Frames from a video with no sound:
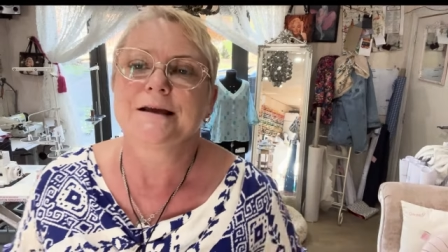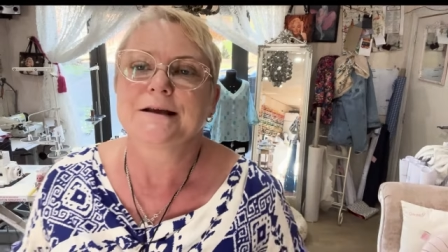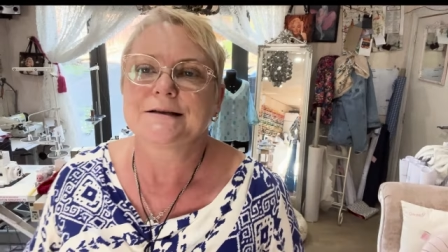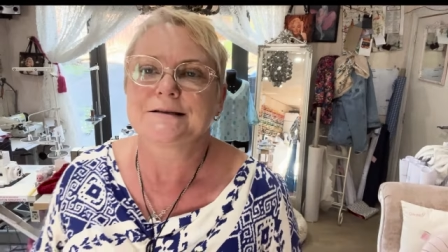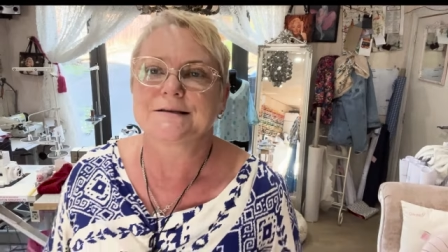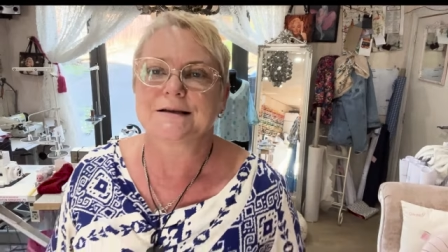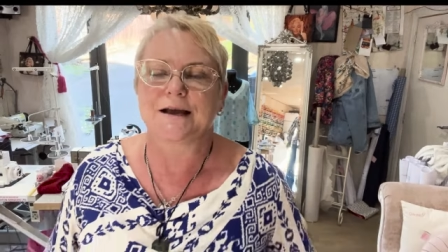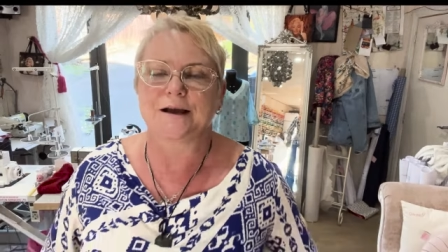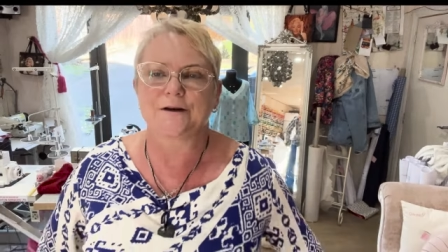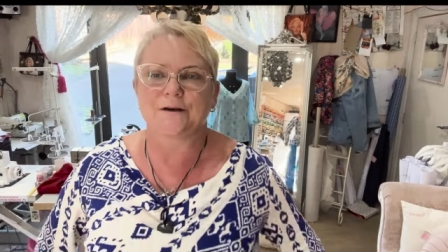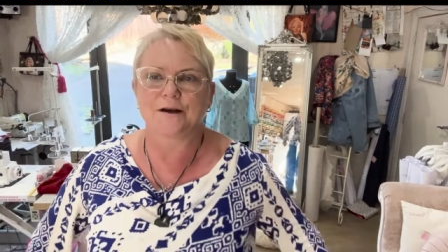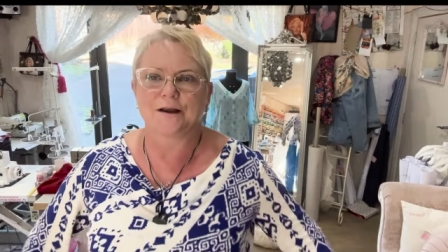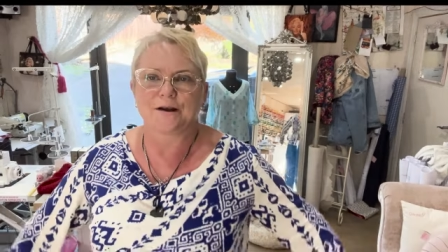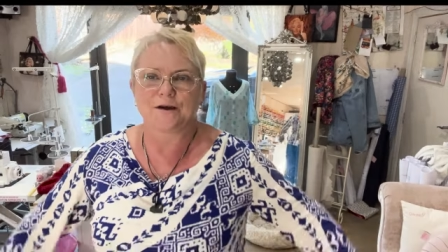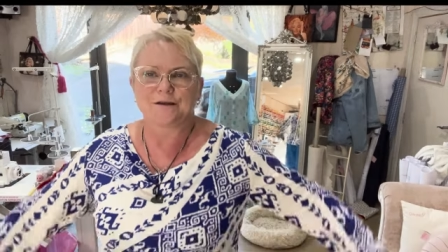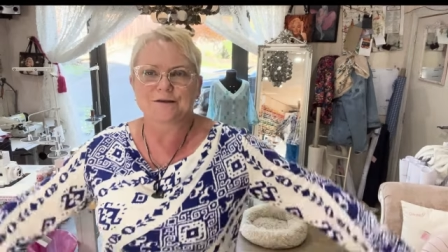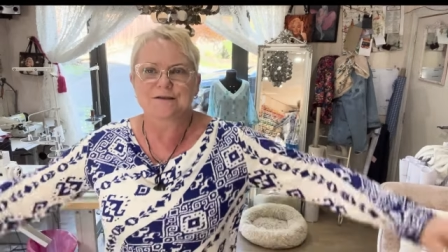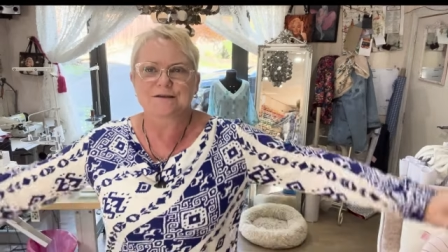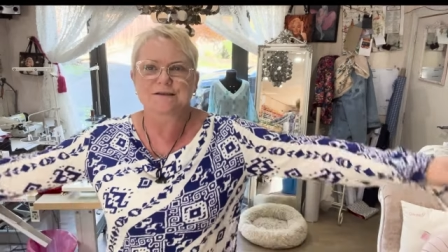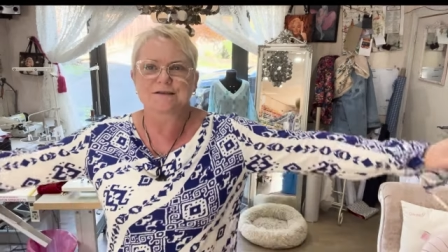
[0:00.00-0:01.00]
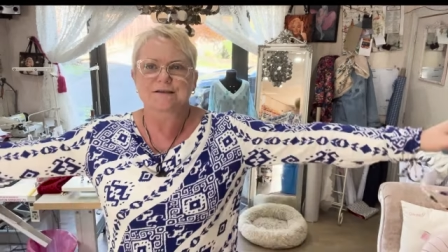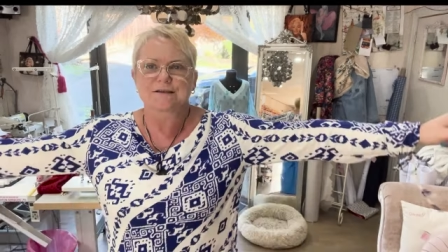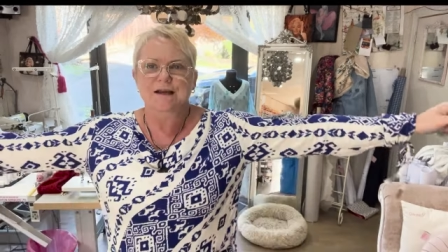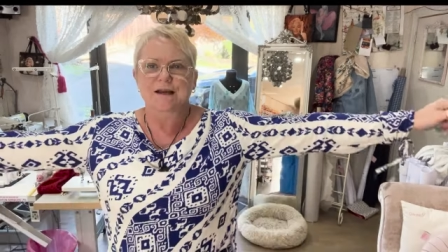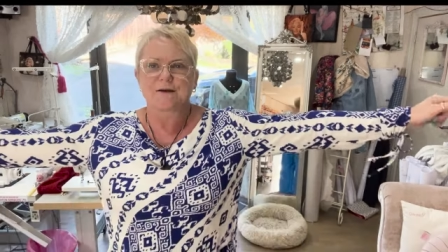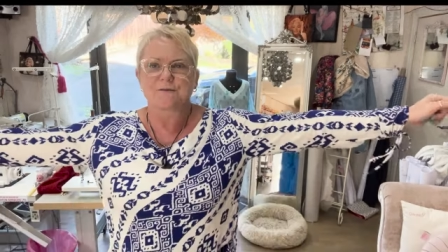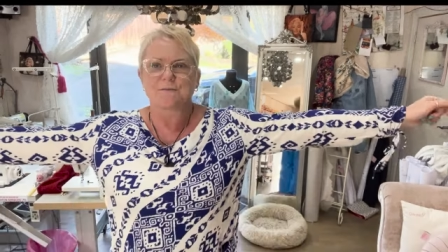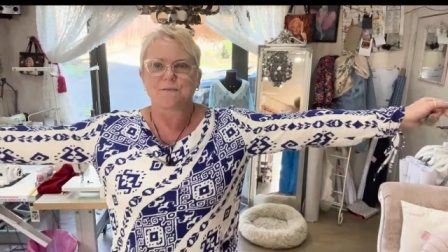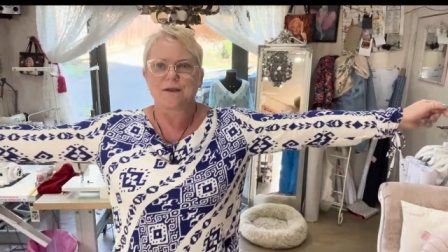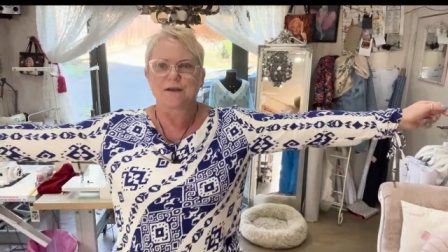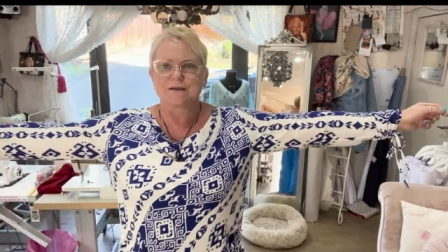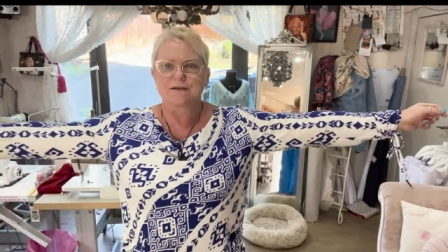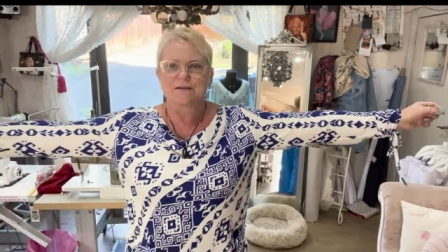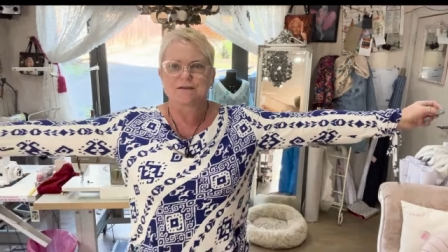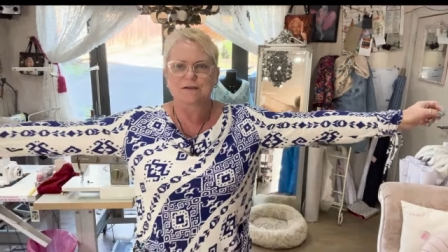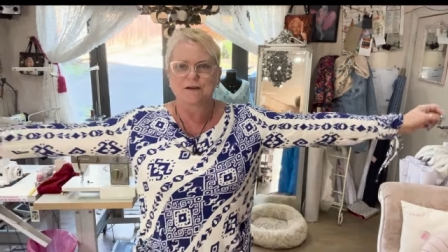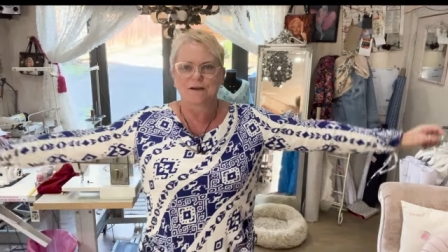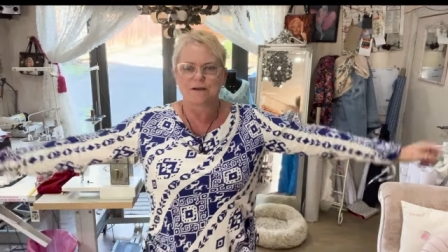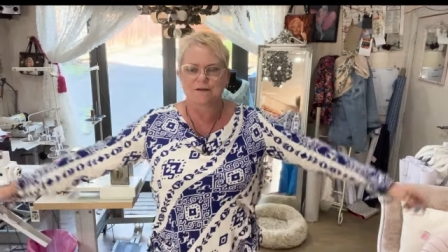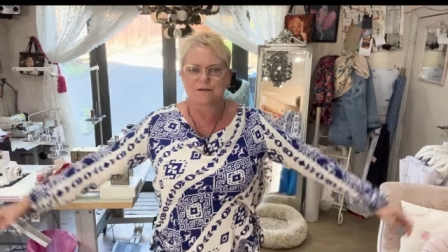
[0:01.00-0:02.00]
So, and I just
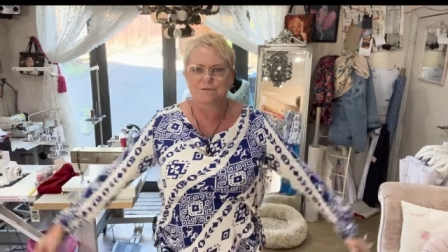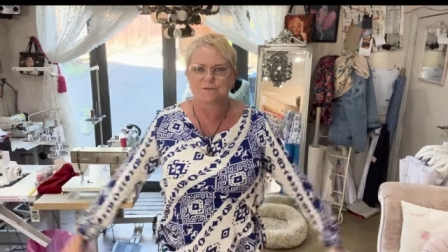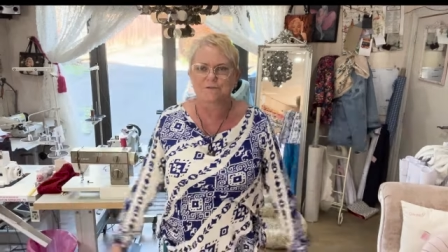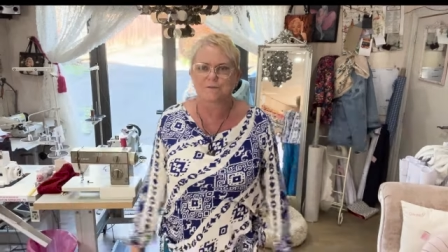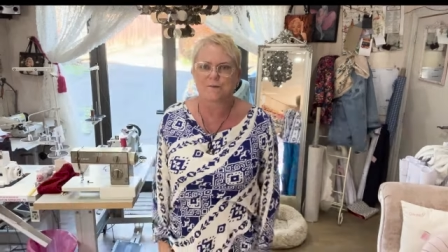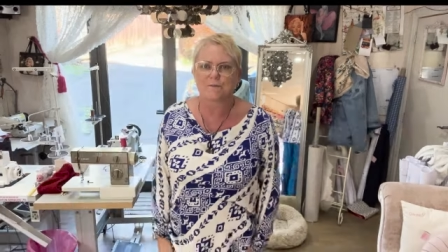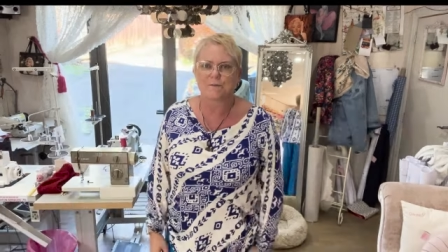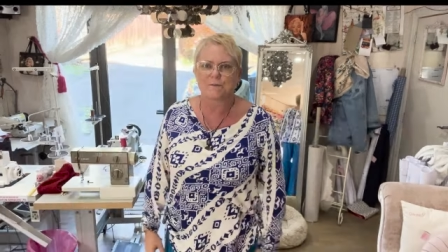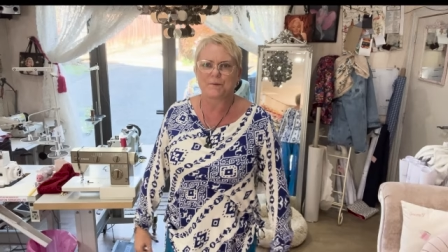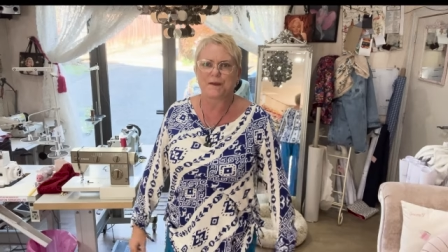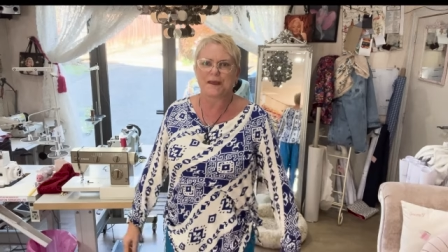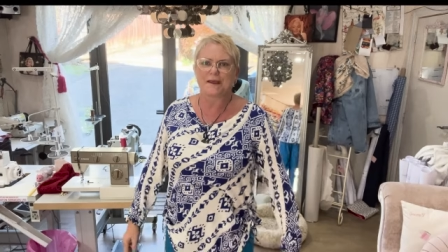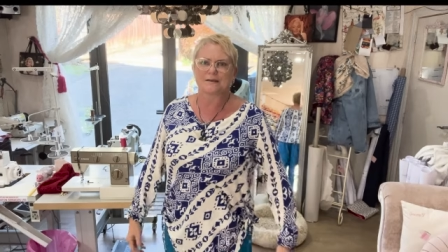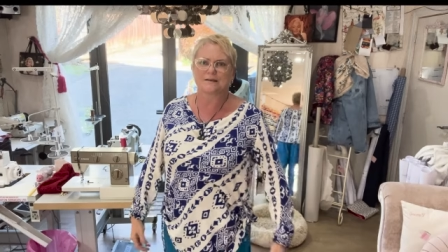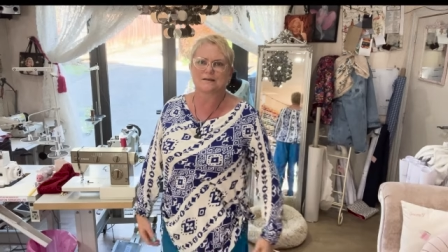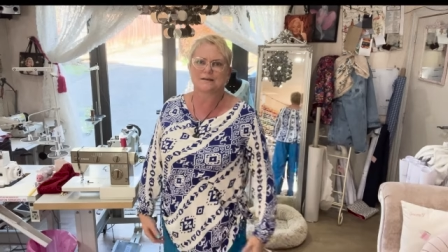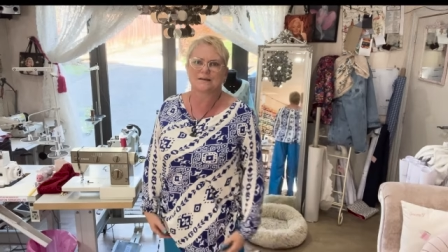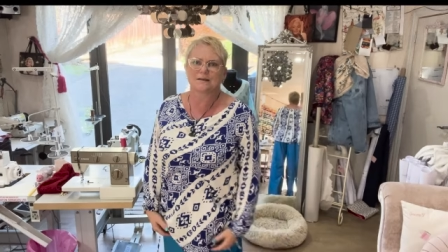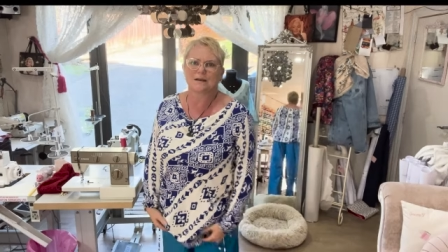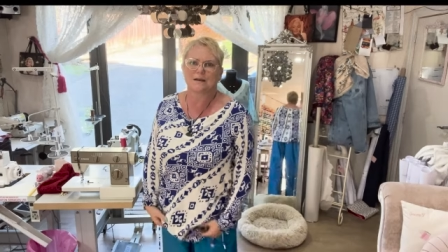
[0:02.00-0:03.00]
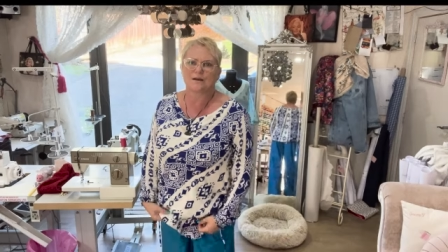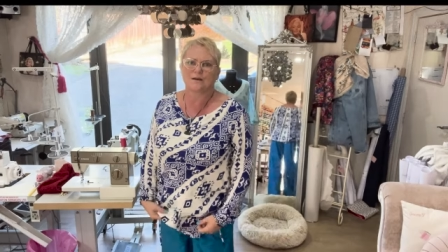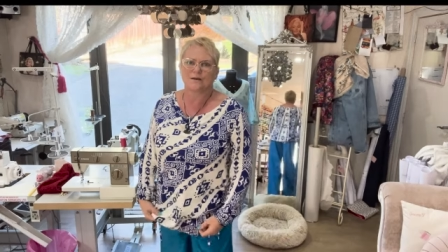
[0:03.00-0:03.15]
designed it from a pattern